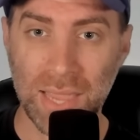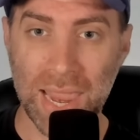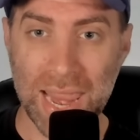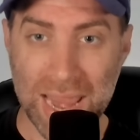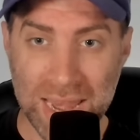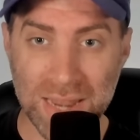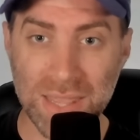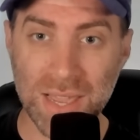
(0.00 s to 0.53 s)

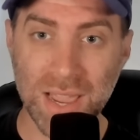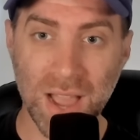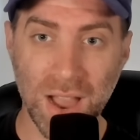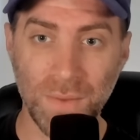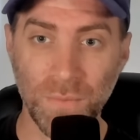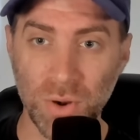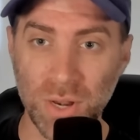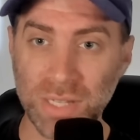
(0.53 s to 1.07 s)
in the
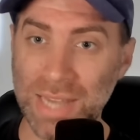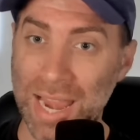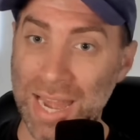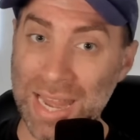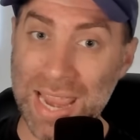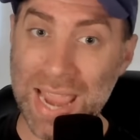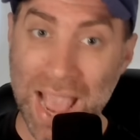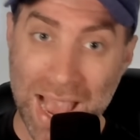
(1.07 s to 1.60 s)
conference,
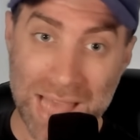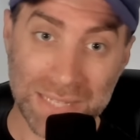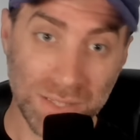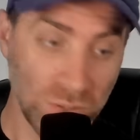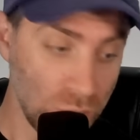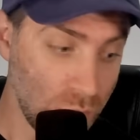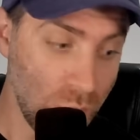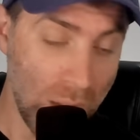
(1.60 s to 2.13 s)
and he has
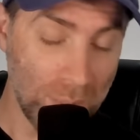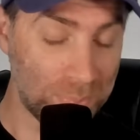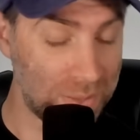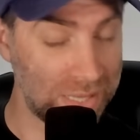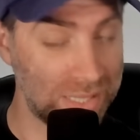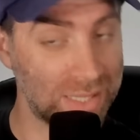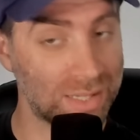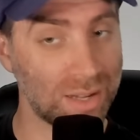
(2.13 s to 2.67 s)
the
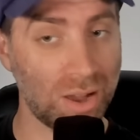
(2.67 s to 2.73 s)
weapons